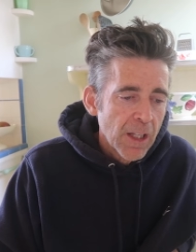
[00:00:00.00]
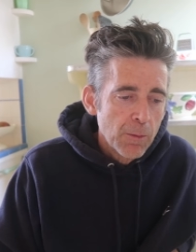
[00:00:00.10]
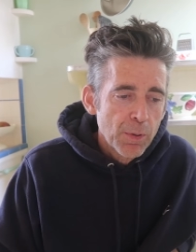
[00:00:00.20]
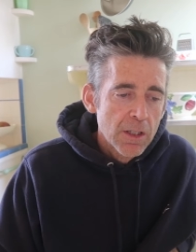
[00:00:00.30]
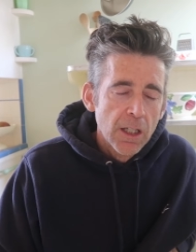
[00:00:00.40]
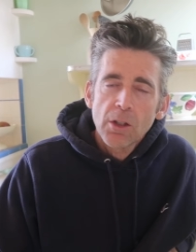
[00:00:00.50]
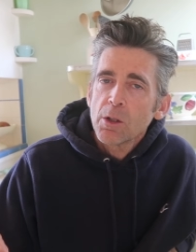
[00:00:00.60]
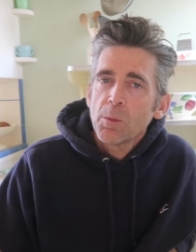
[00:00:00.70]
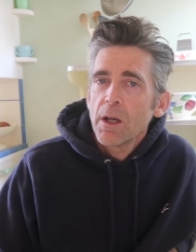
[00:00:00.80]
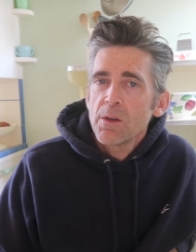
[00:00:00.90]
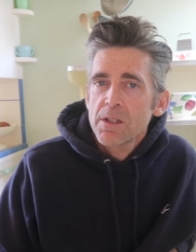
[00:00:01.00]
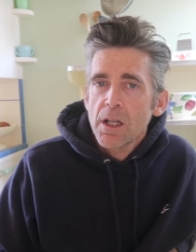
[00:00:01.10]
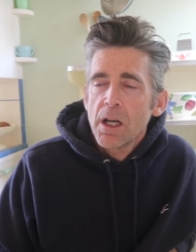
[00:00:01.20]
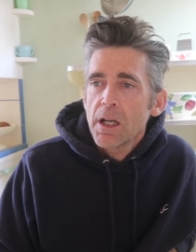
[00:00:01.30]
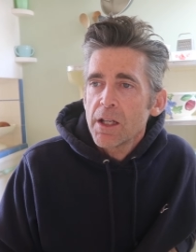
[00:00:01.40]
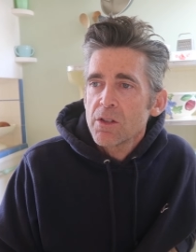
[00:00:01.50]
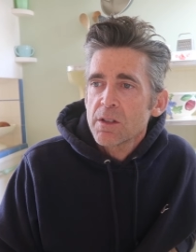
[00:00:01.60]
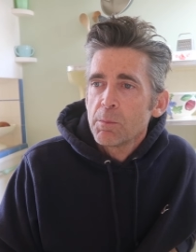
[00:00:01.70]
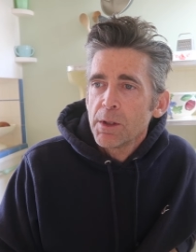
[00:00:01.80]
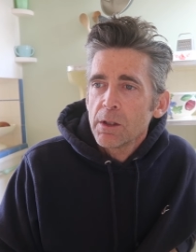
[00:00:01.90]
In particular, when I was young, I used
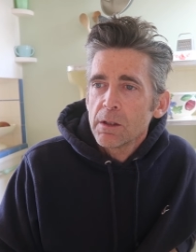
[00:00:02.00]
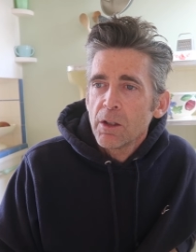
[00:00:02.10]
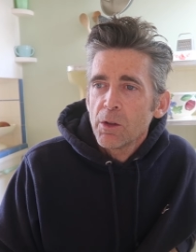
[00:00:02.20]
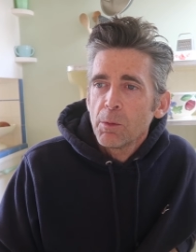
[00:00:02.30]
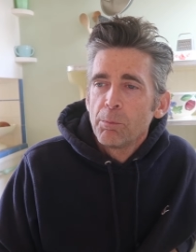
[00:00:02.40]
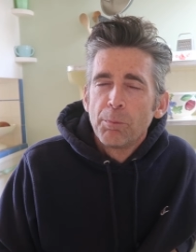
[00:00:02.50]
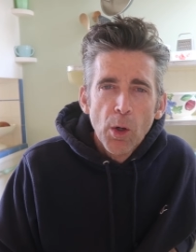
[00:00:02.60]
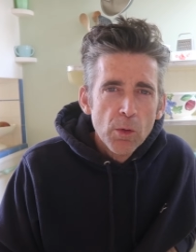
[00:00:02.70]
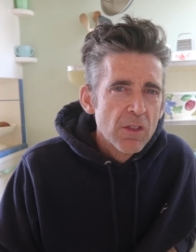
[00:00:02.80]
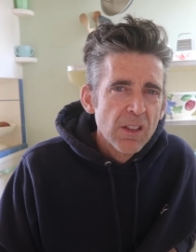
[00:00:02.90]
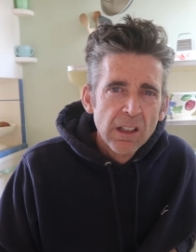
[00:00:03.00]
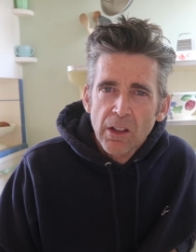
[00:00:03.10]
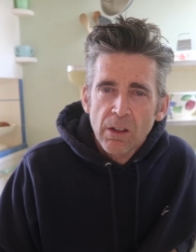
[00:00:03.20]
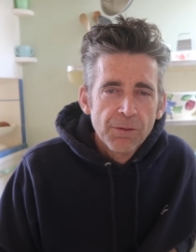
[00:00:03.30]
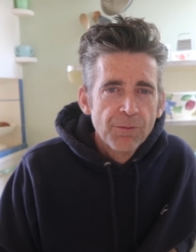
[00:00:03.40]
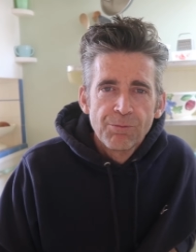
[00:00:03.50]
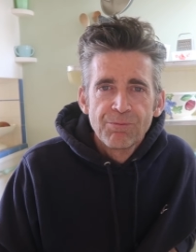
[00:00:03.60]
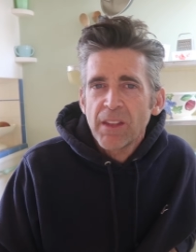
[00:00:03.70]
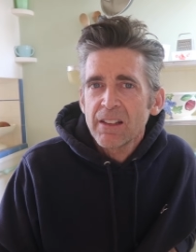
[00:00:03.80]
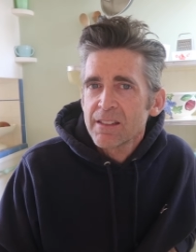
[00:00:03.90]
to build little boats and little
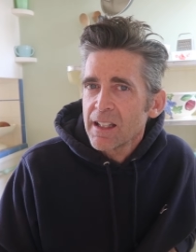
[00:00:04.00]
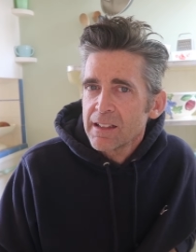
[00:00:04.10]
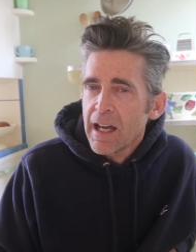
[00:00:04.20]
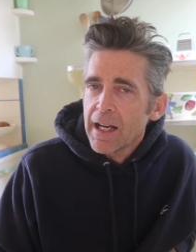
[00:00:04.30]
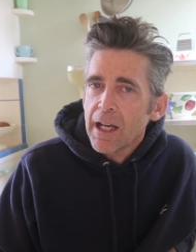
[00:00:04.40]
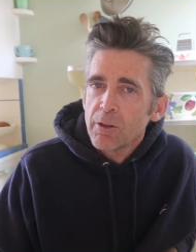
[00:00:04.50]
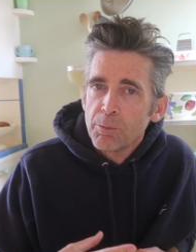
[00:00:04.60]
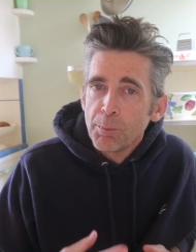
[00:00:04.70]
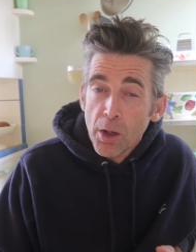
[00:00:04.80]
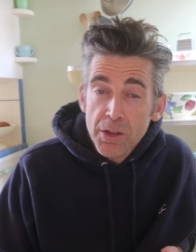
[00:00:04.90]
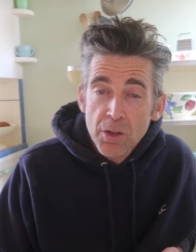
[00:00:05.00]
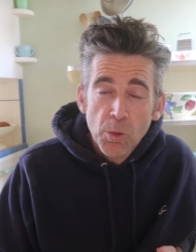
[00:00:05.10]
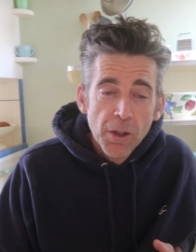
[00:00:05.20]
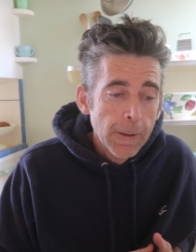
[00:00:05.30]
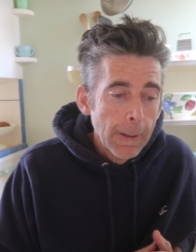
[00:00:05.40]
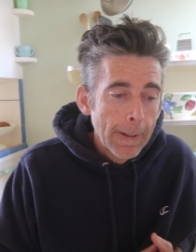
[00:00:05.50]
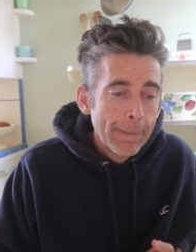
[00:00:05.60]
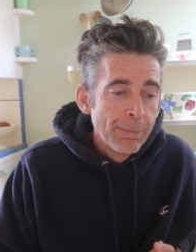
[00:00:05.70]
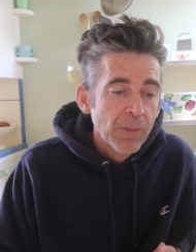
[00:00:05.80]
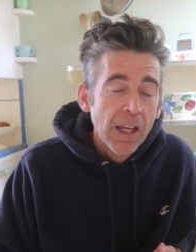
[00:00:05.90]
things like that out of balsa wood.
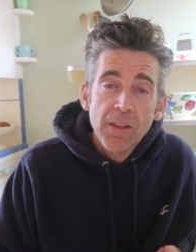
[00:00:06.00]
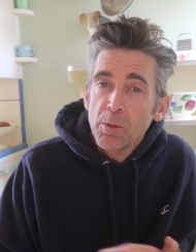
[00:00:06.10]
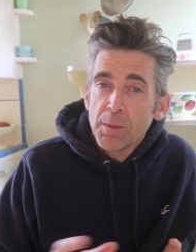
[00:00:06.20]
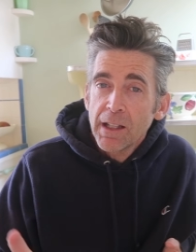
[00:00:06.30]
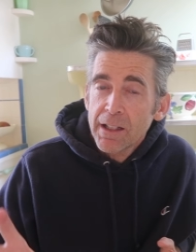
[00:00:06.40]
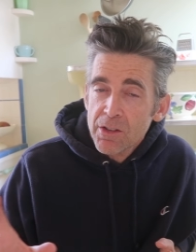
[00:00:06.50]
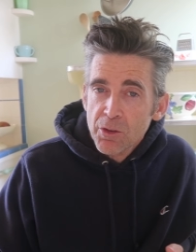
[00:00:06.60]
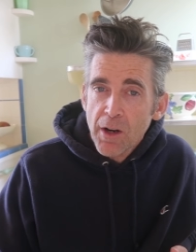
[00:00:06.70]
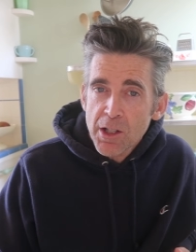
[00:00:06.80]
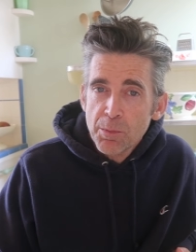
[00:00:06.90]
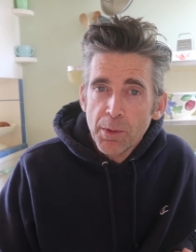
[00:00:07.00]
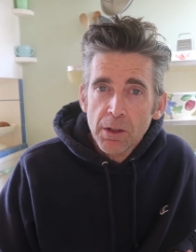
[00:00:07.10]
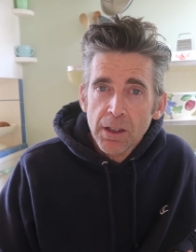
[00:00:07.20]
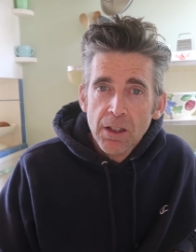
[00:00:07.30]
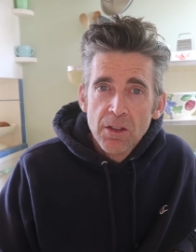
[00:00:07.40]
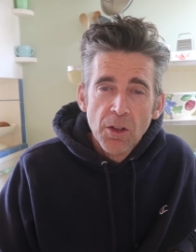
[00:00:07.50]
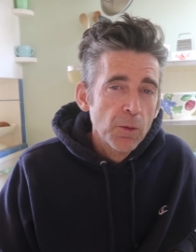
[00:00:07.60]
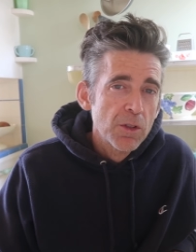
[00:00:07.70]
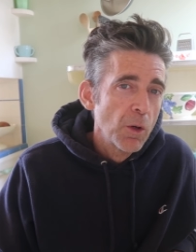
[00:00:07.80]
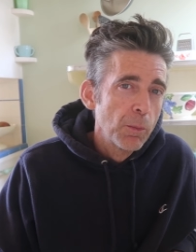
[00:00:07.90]
And they would be like scratch buildings, so
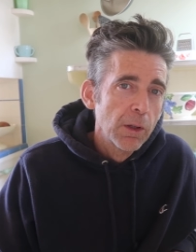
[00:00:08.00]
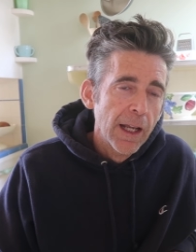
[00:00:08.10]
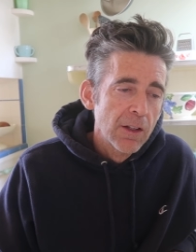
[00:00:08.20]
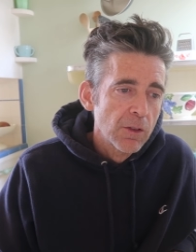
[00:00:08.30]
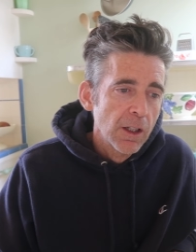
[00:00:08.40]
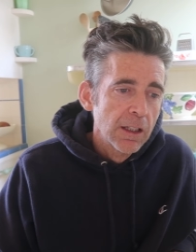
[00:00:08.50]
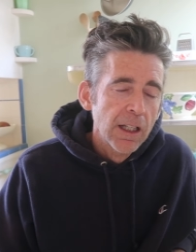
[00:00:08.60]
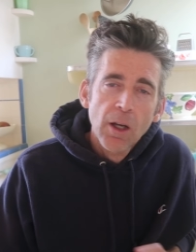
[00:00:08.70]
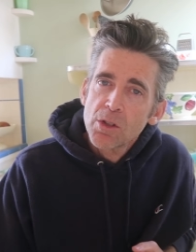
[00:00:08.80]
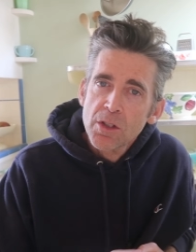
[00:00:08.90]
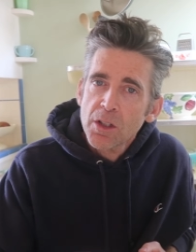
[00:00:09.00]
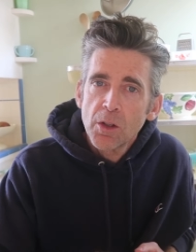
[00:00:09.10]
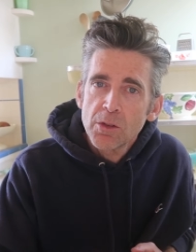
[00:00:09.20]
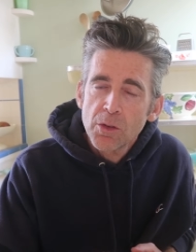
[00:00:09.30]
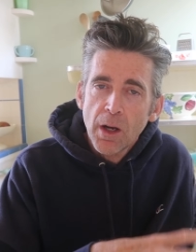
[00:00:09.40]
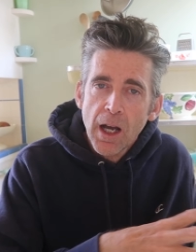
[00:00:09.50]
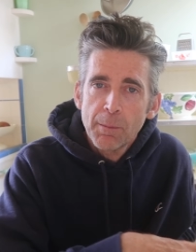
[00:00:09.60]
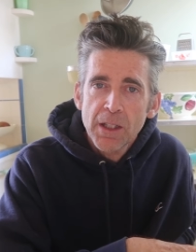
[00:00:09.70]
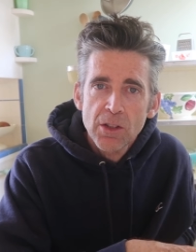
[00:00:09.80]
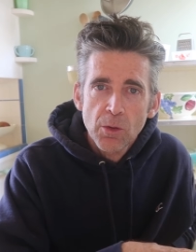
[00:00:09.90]
there was no plans or anything. I would just go to a
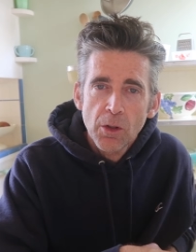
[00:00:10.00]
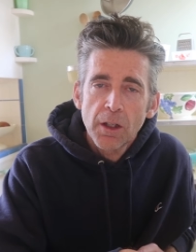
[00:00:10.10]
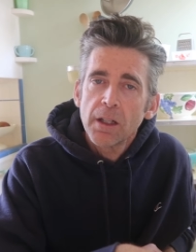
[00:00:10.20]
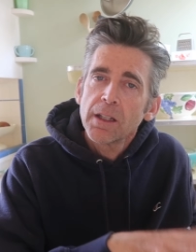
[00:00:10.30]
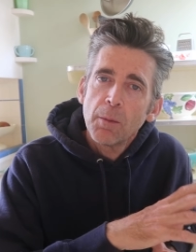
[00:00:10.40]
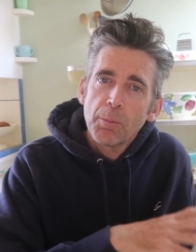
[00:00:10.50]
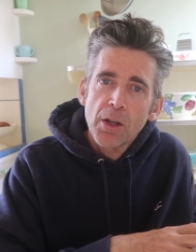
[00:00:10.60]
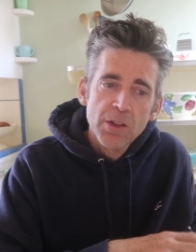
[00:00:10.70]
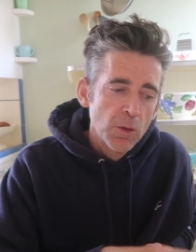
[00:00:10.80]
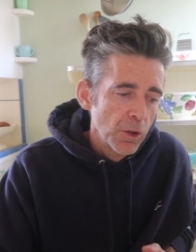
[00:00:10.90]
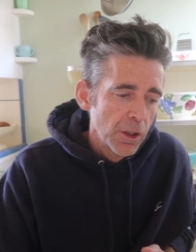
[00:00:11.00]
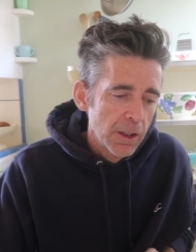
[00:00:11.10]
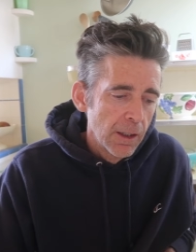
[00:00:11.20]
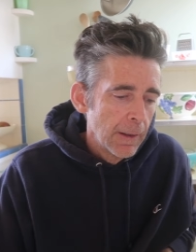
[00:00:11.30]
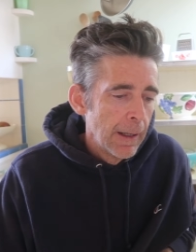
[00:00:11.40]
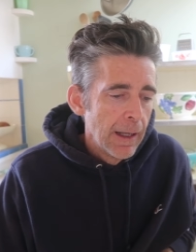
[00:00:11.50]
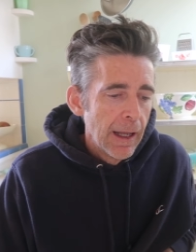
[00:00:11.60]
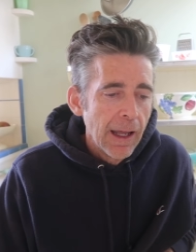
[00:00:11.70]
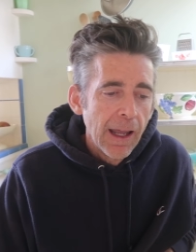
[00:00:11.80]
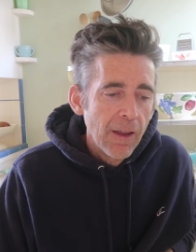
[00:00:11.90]
hobby store and get balsa wood
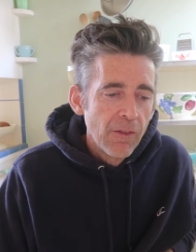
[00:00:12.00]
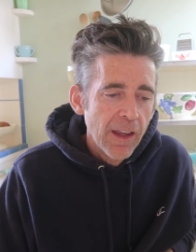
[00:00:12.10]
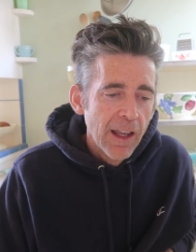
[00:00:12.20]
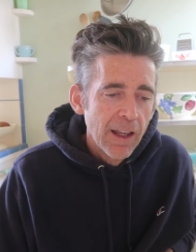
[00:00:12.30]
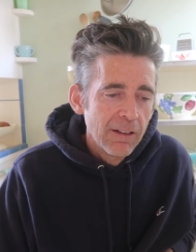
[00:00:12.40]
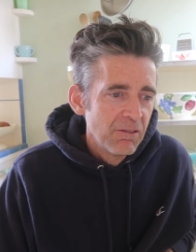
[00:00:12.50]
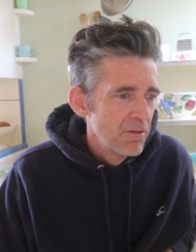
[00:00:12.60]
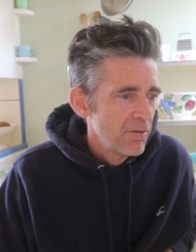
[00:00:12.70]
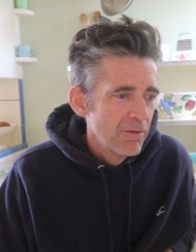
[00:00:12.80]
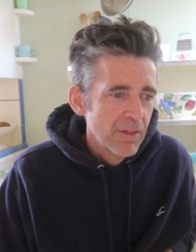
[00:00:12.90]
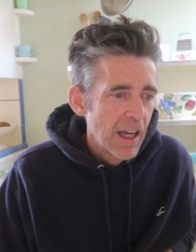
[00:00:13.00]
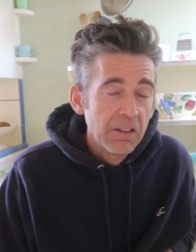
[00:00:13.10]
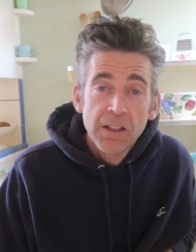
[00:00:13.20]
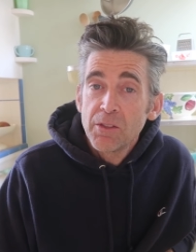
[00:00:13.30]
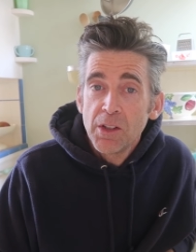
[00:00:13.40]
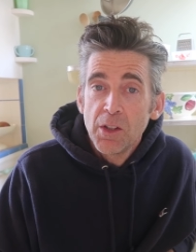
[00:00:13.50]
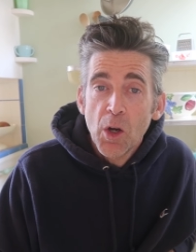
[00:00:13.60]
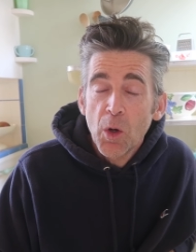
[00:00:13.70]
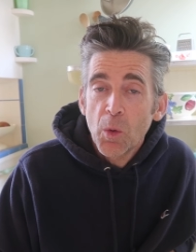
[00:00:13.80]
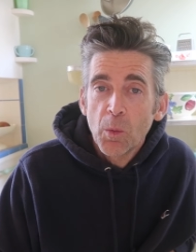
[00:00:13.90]
and then I don't even
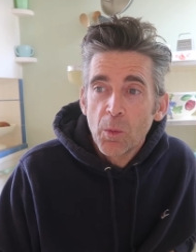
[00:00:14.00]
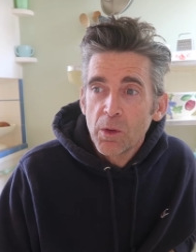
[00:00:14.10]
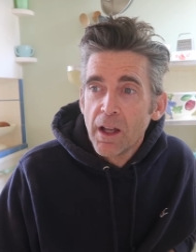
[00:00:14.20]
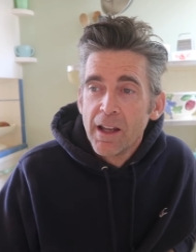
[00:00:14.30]
know,